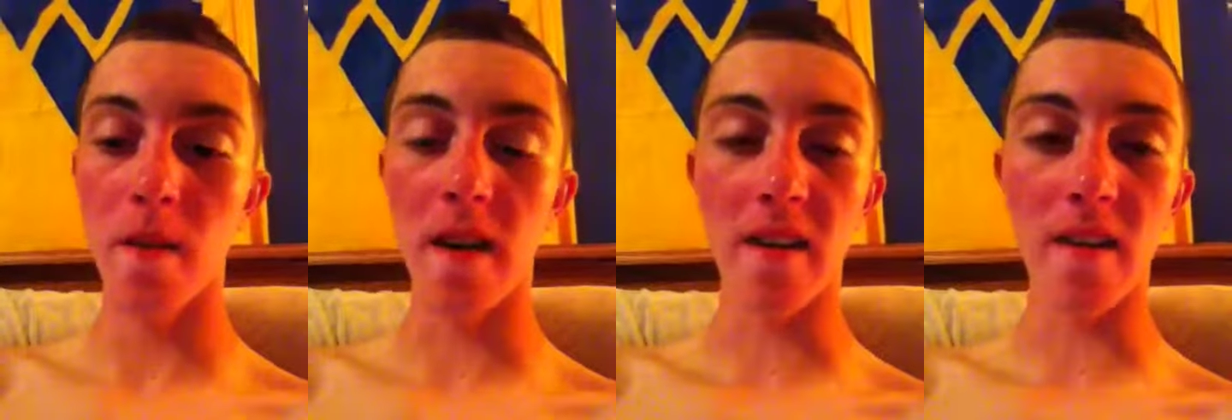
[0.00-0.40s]

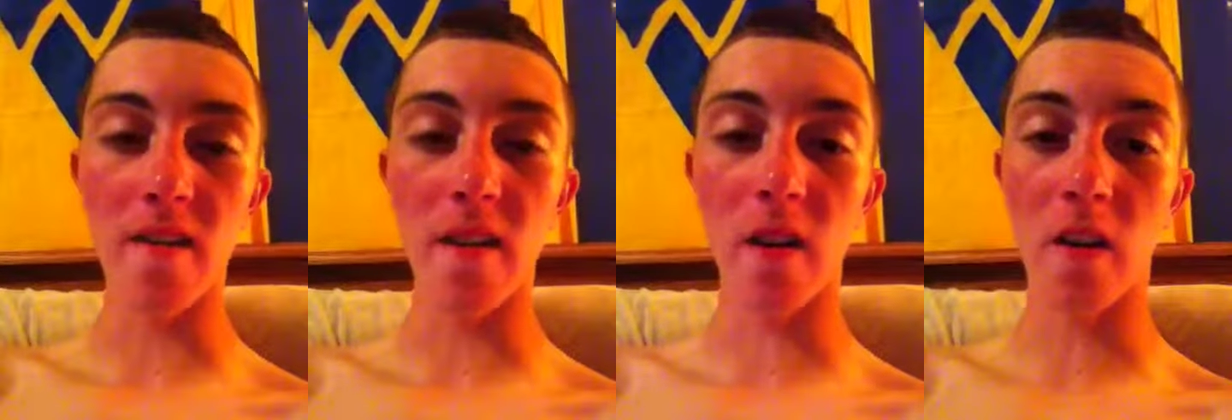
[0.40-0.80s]
We had a
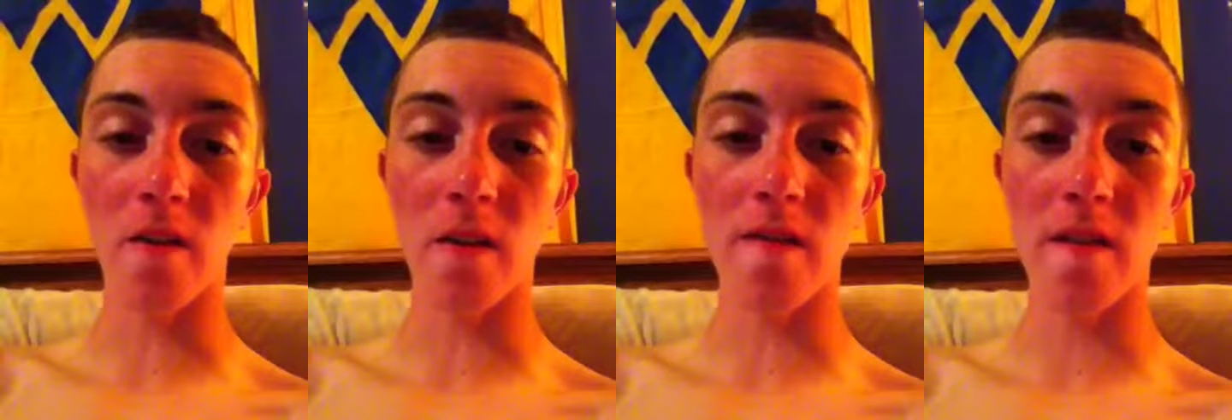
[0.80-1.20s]
kid do that on our
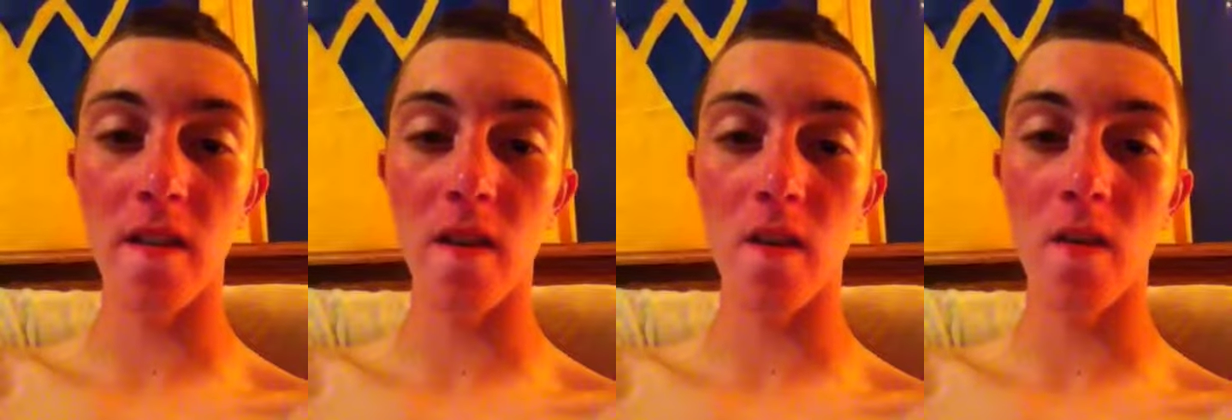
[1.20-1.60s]
first
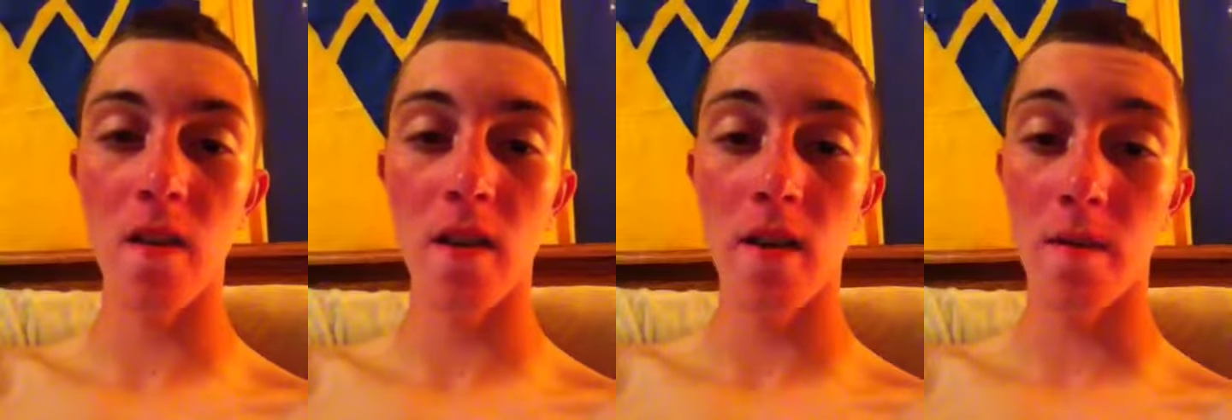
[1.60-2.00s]
video,
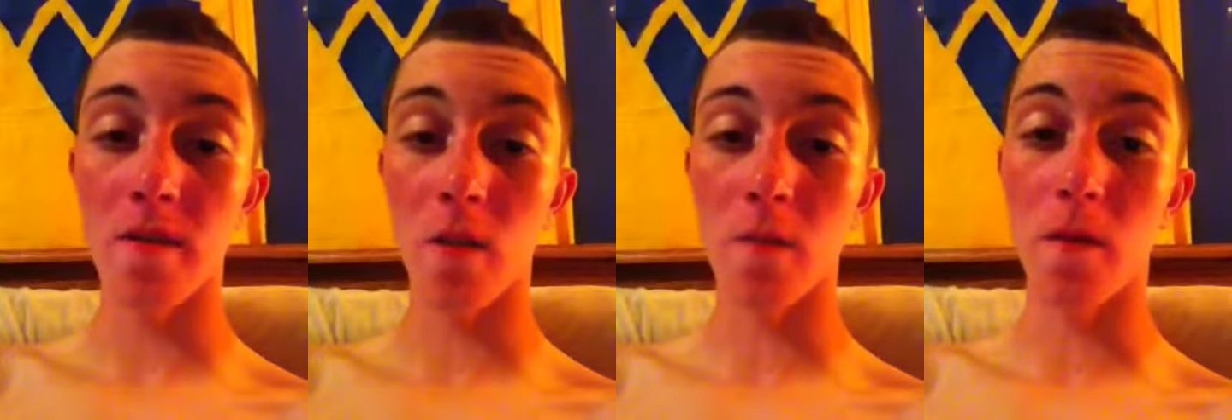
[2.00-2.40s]
and
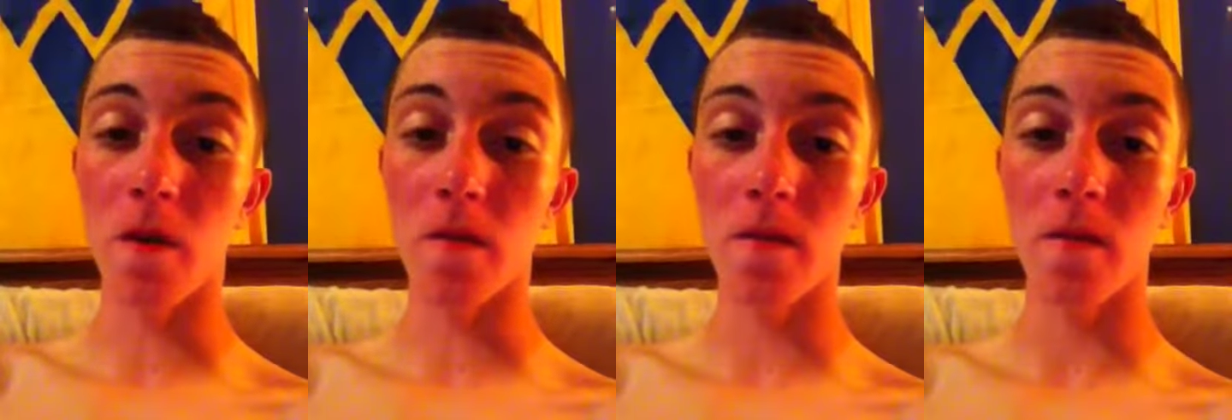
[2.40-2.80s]
we told him
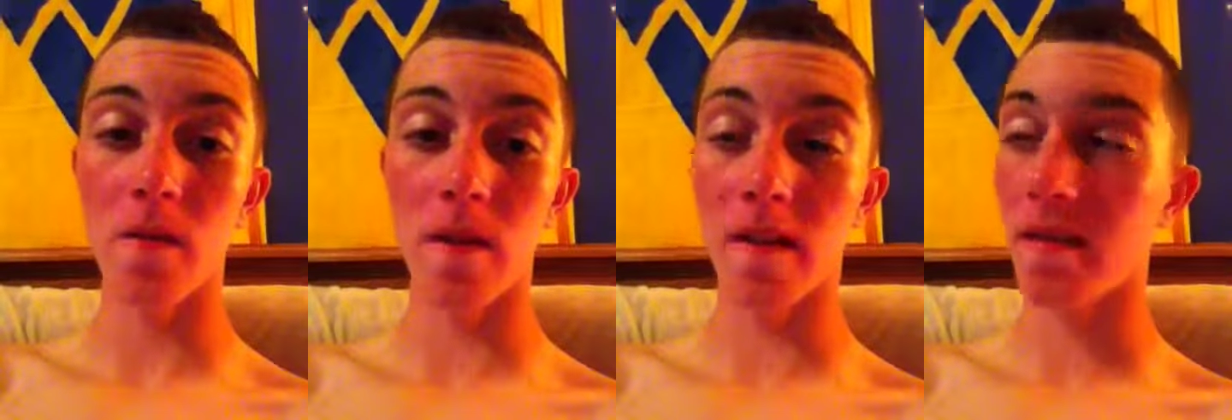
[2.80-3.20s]
off.
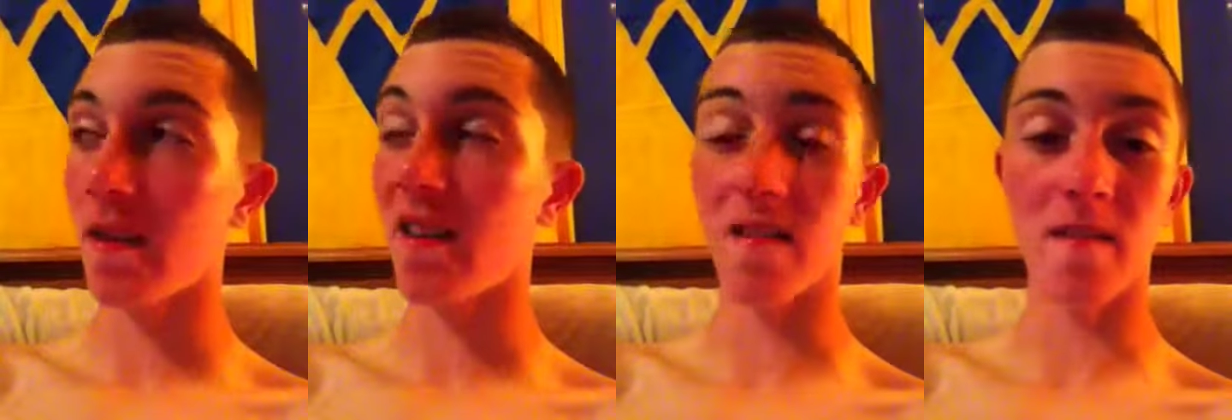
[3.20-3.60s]
That
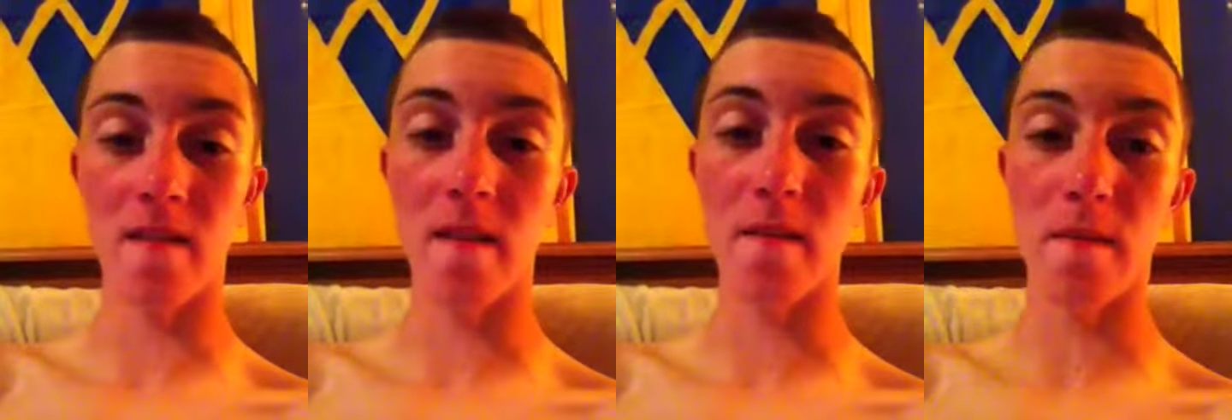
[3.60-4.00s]
that
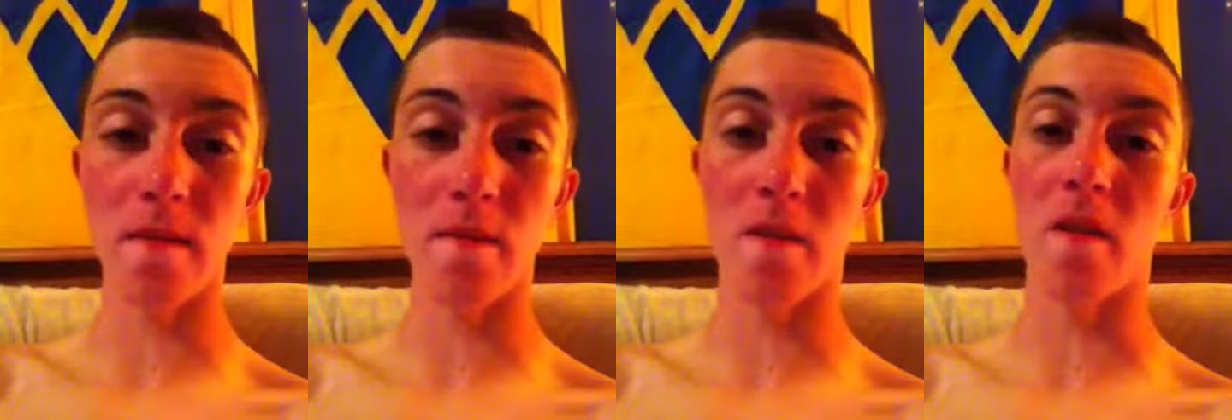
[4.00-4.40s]
that would
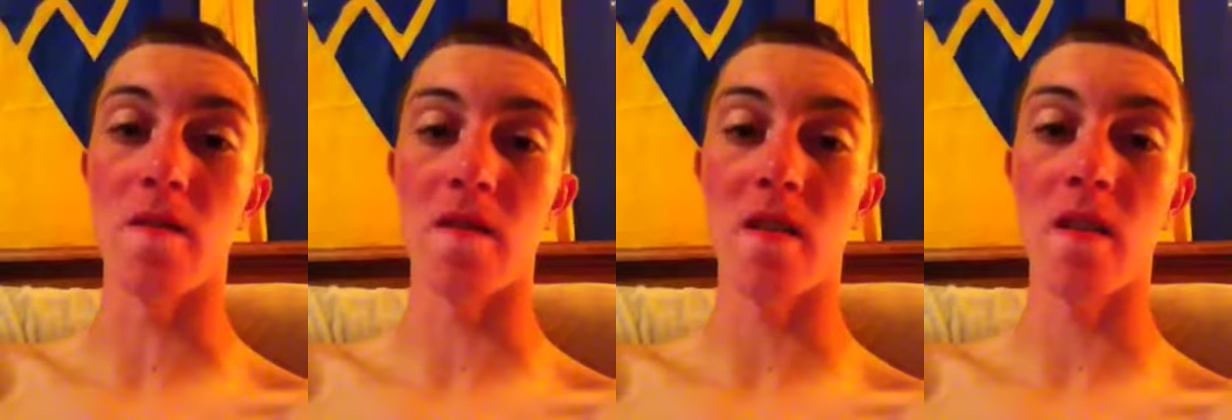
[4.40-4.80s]
piss me
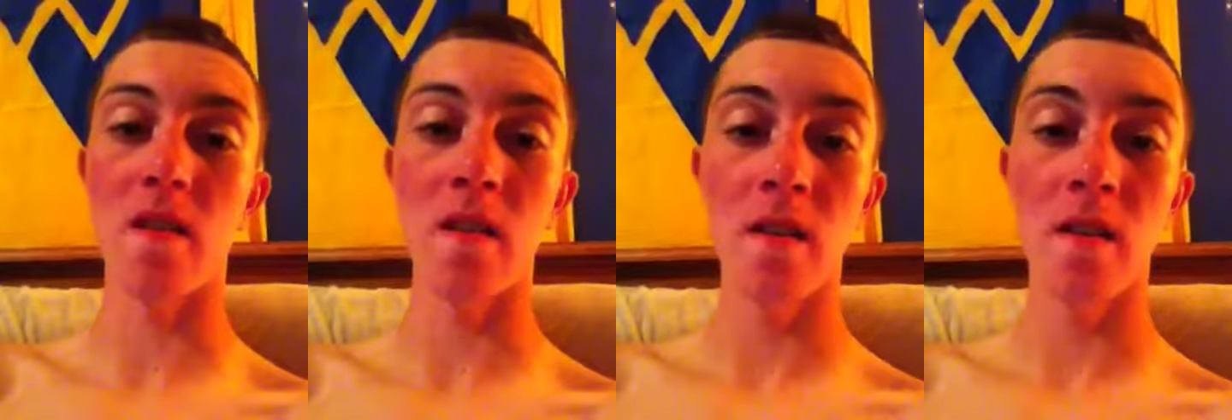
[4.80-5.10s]
off. Okay.